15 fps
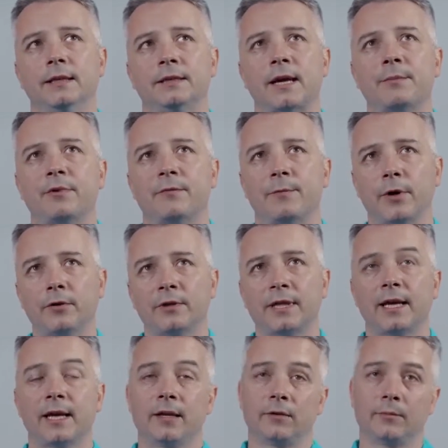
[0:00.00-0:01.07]
type of boat,
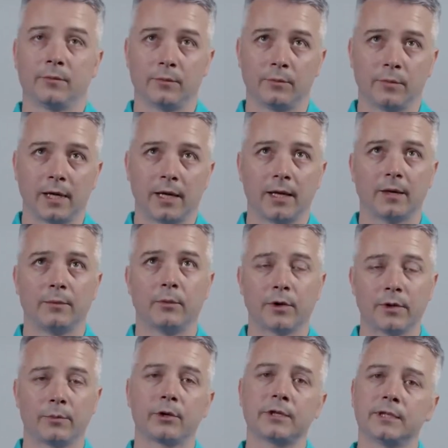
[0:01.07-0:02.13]
and more
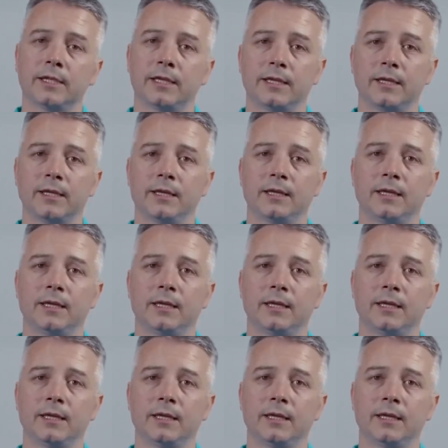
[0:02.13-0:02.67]
importantly,